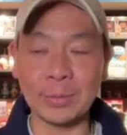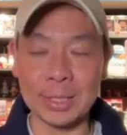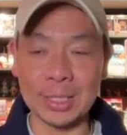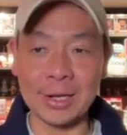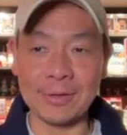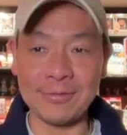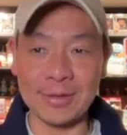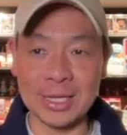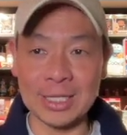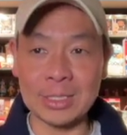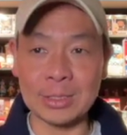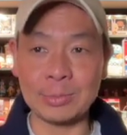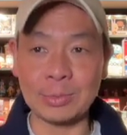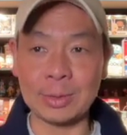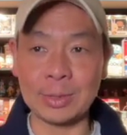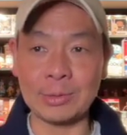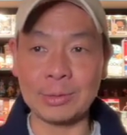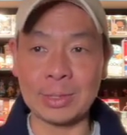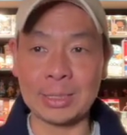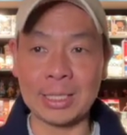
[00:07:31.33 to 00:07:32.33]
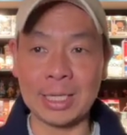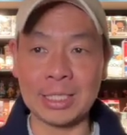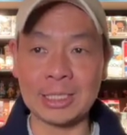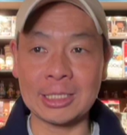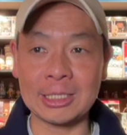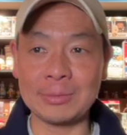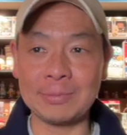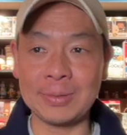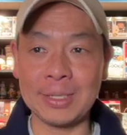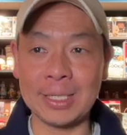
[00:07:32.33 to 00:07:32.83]
what events we would like
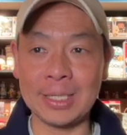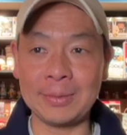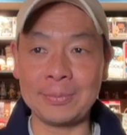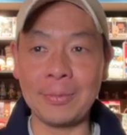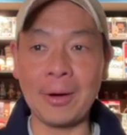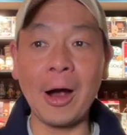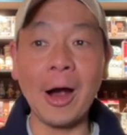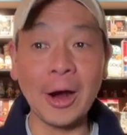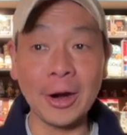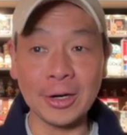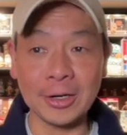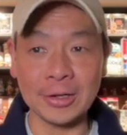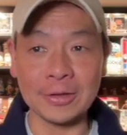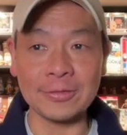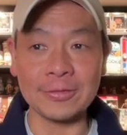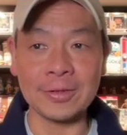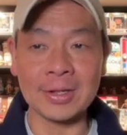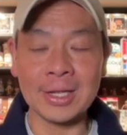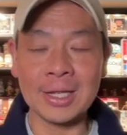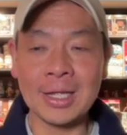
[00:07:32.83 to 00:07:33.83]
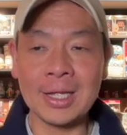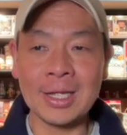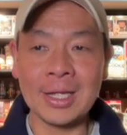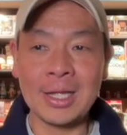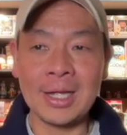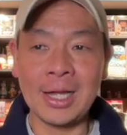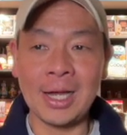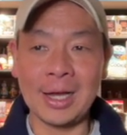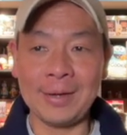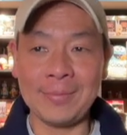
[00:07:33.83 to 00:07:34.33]
to be part of
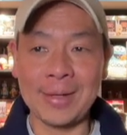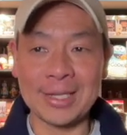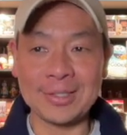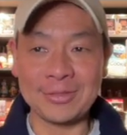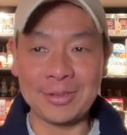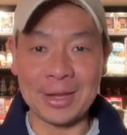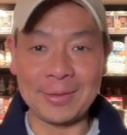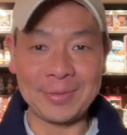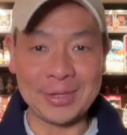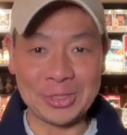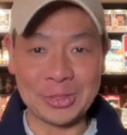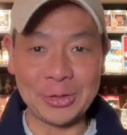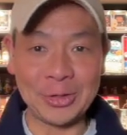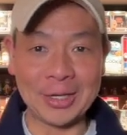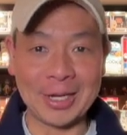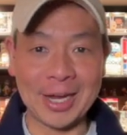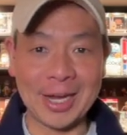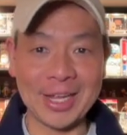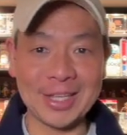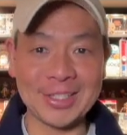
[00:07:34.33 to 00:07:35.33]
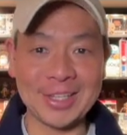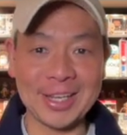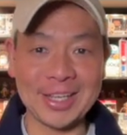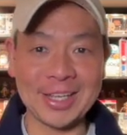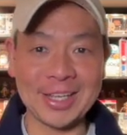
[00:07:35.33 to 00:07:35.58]
as VIP tour guides, and